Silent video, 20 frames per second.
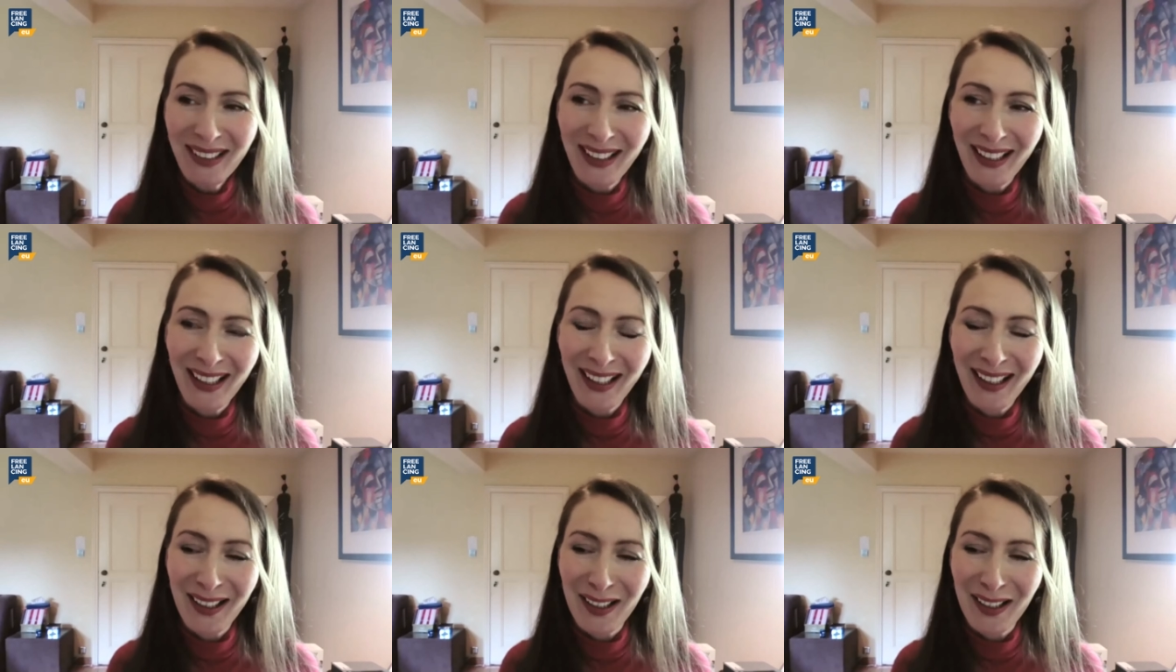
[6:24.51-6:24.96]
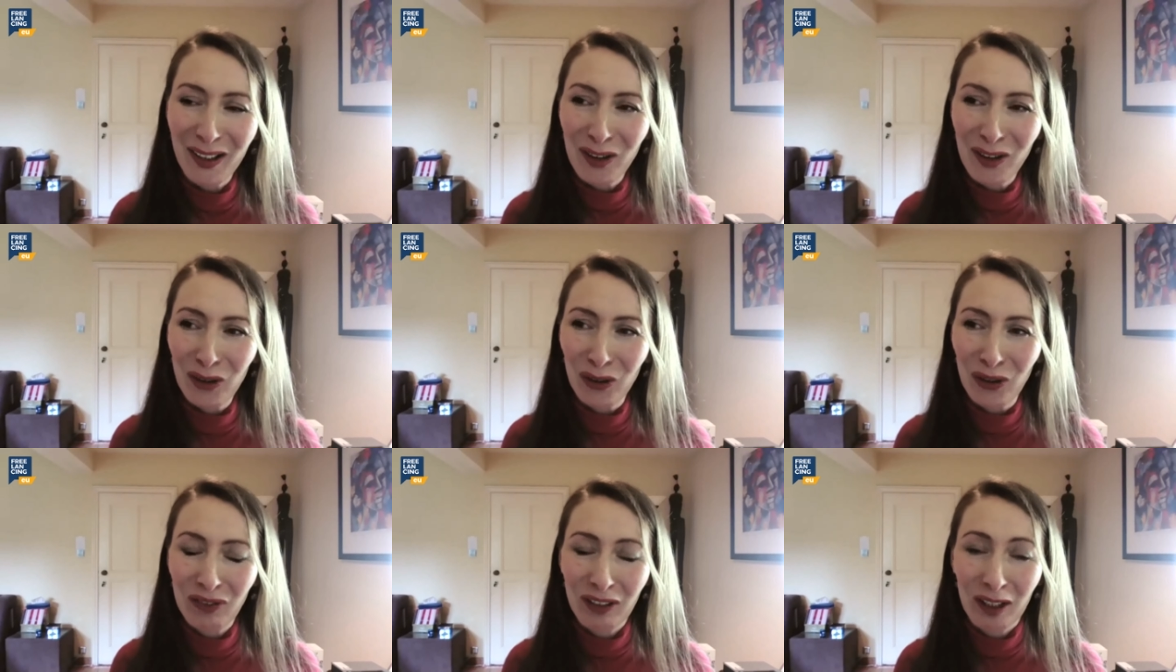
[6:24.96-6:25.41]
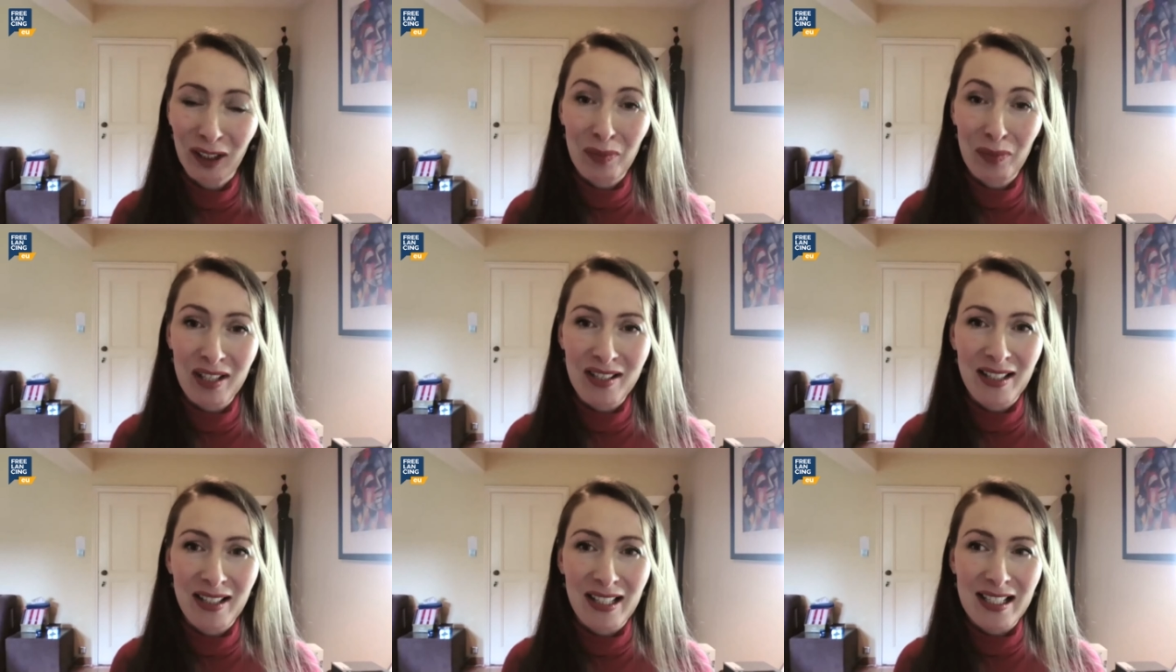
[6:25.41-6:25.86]
to event
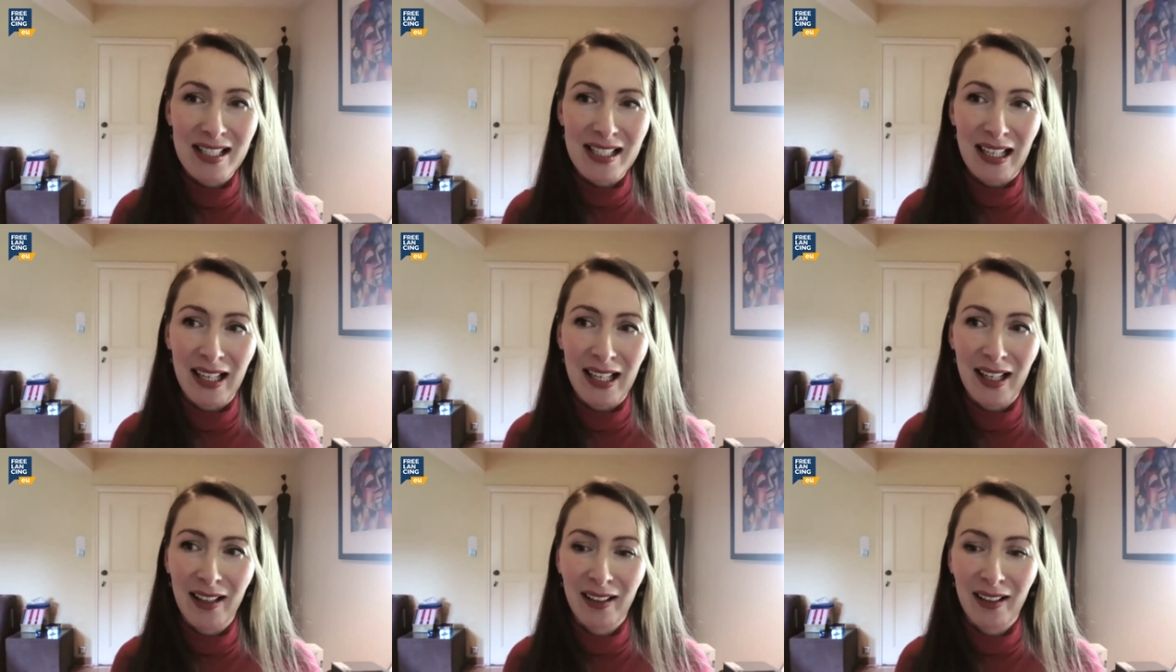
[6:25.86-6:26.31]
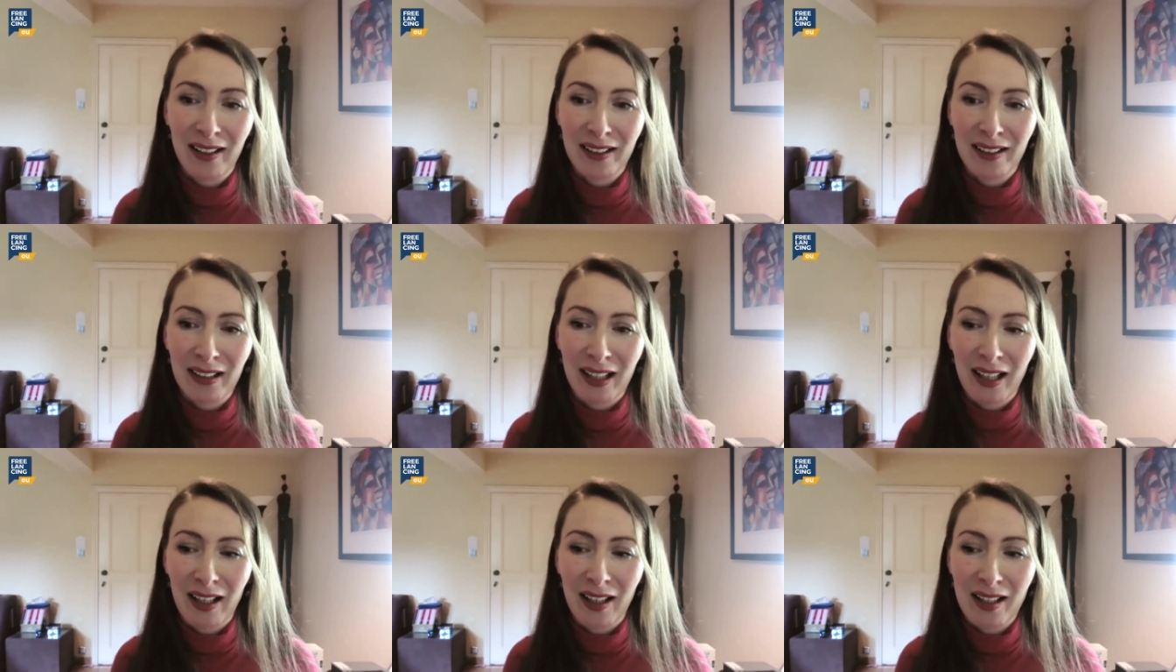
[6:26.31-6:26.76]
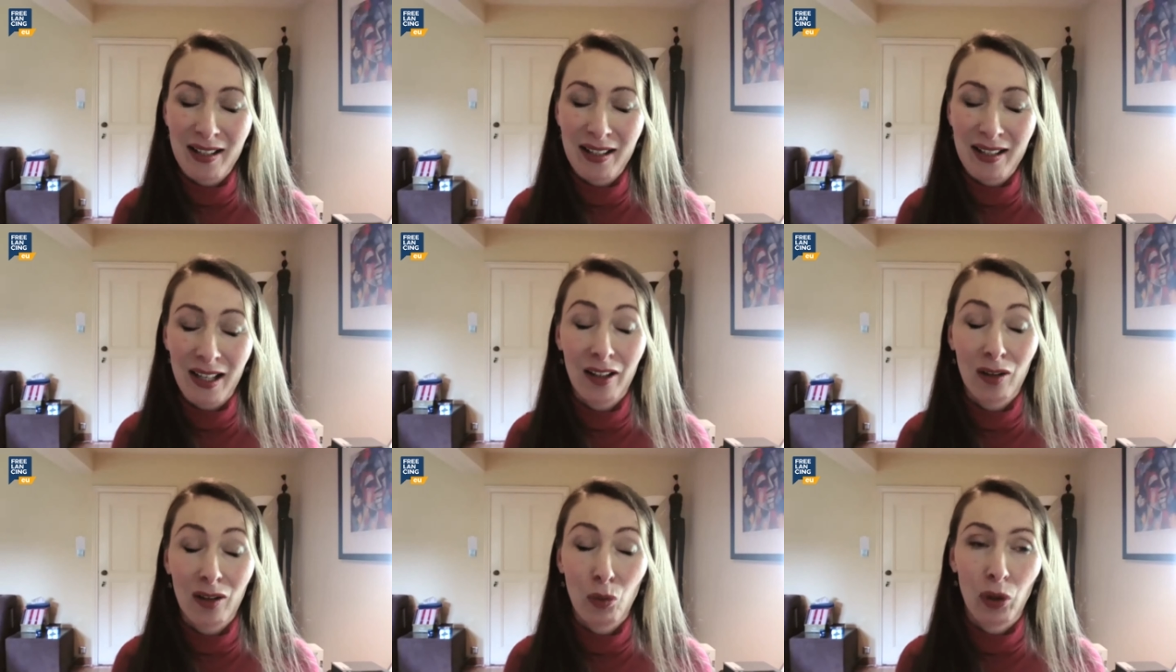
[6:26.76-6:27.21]
business, and I
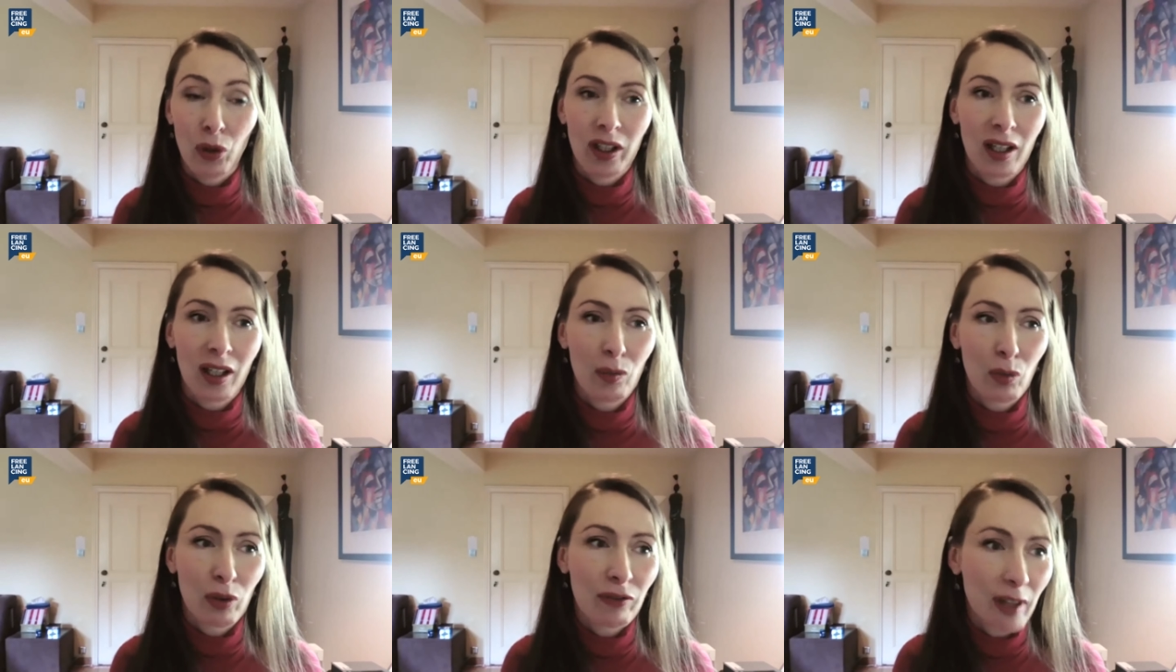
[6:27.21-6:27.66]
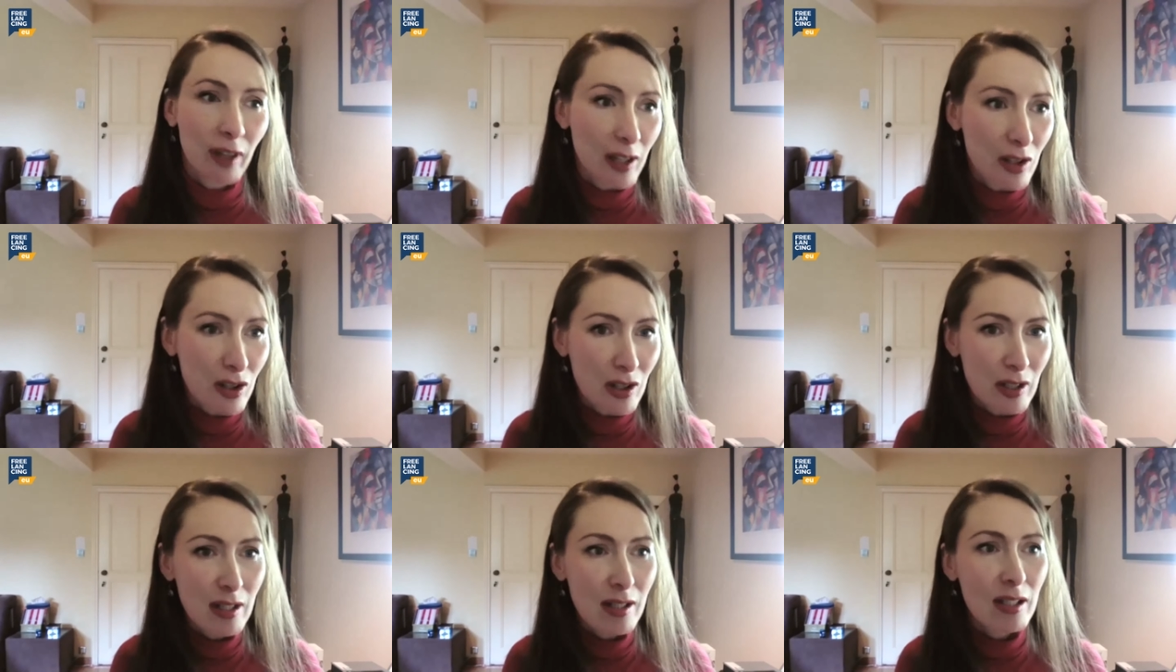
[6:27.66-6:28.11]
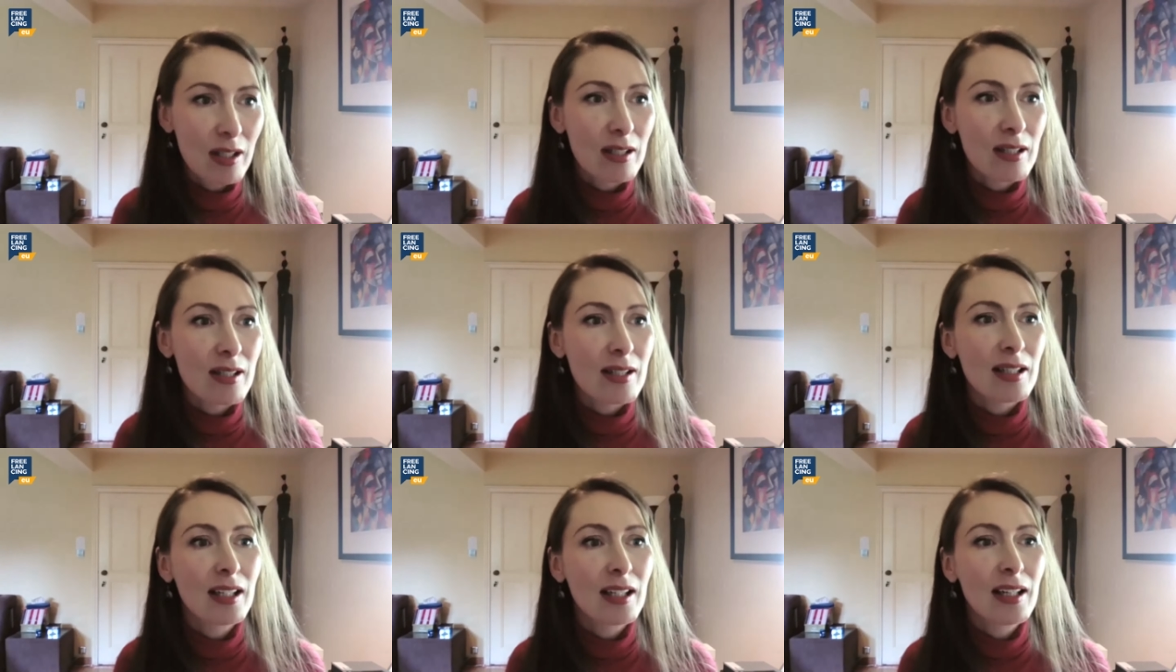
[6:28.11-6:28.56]
started working with
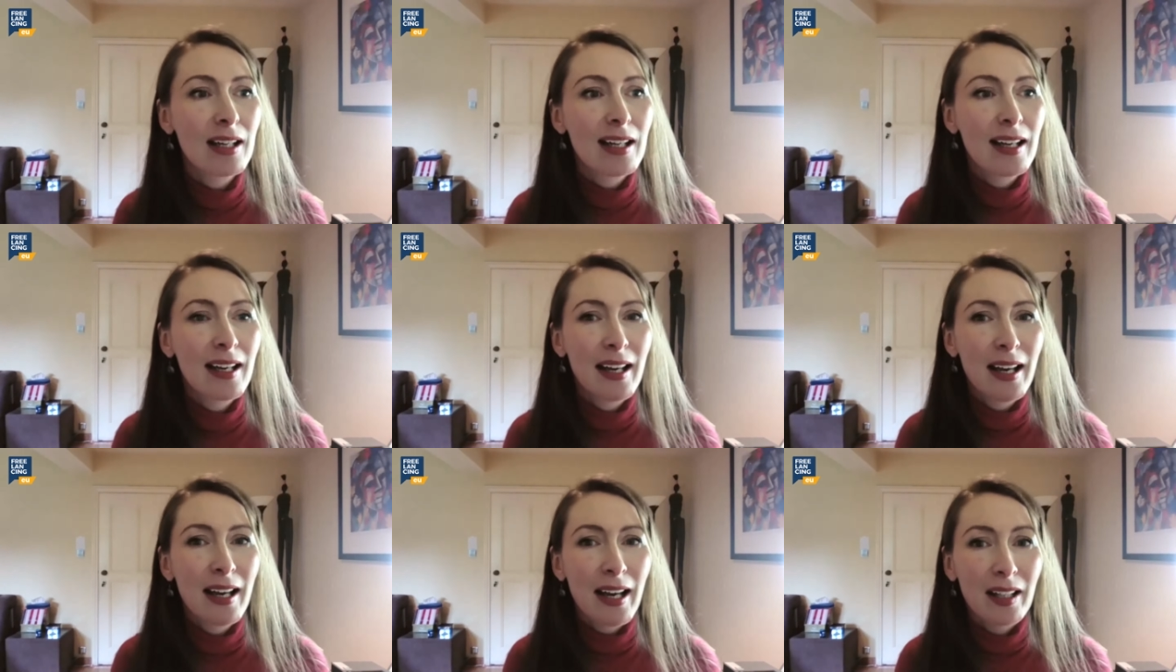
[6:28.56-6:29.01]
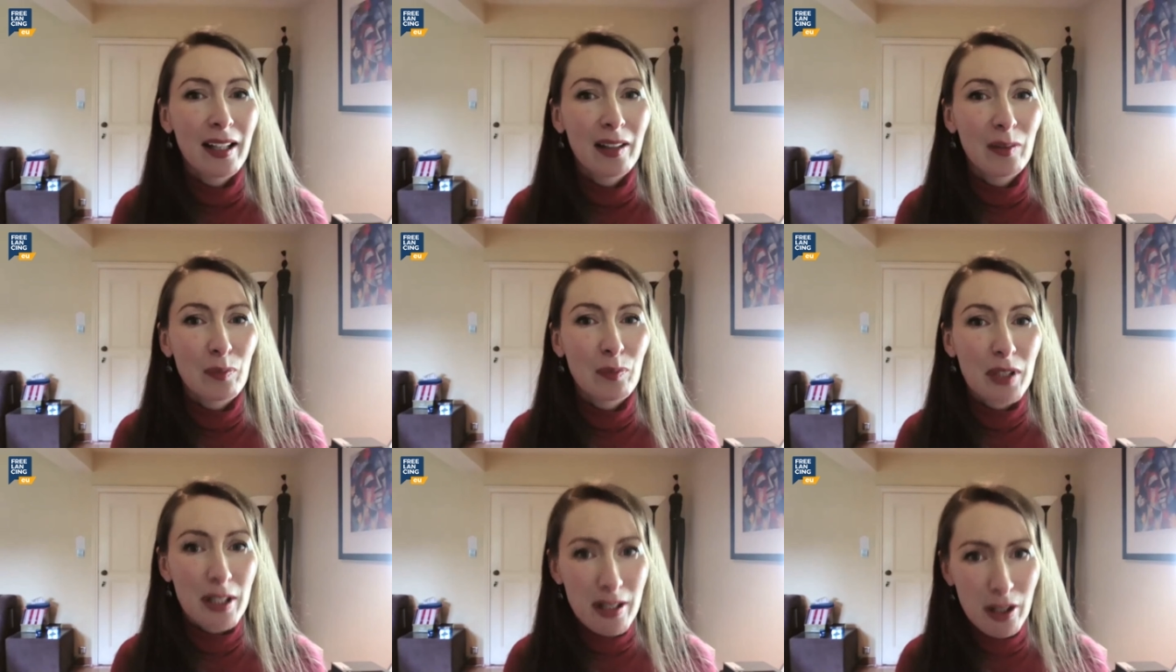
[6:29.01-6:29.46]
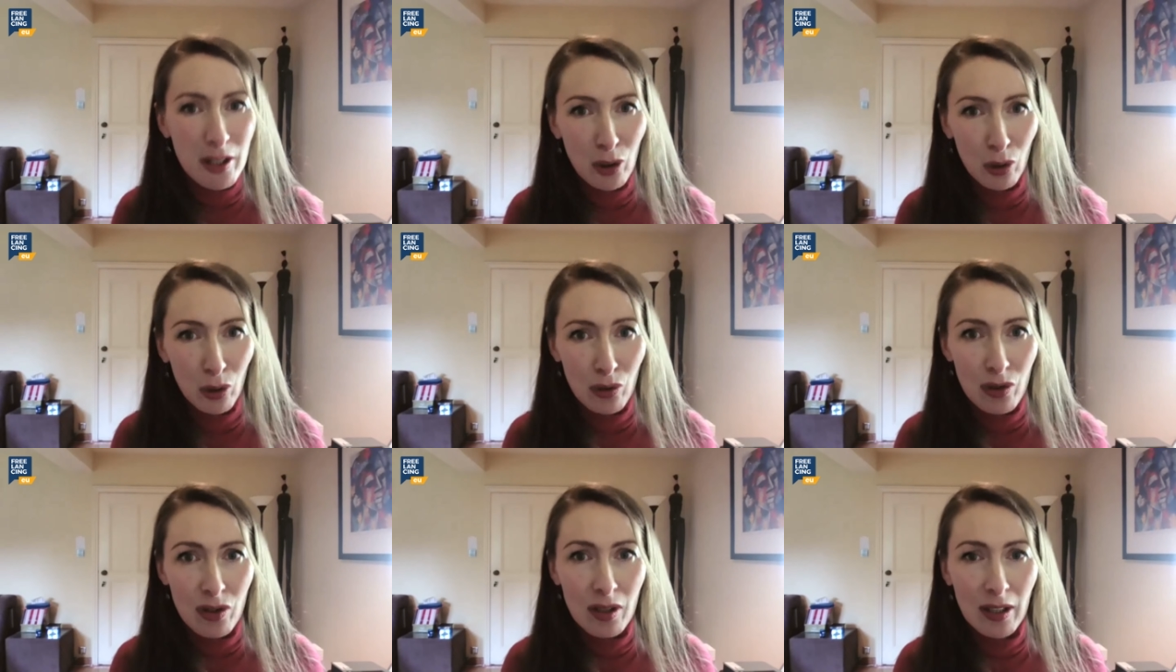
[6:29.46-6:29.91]
agencies and
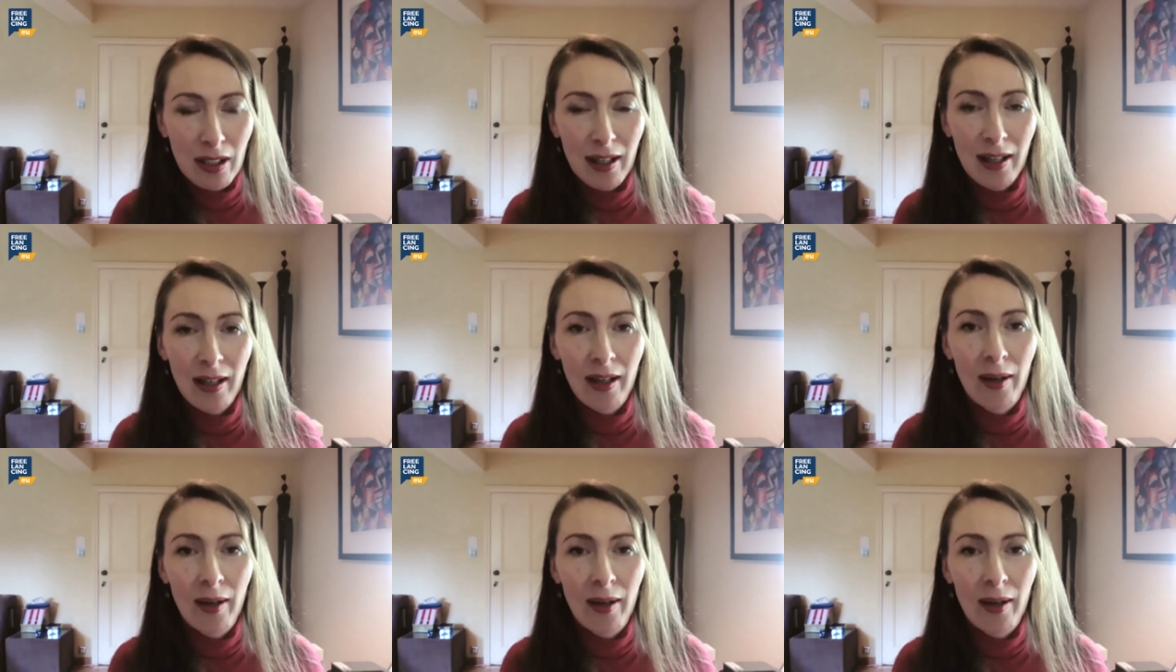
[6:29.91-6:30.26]
PCOs.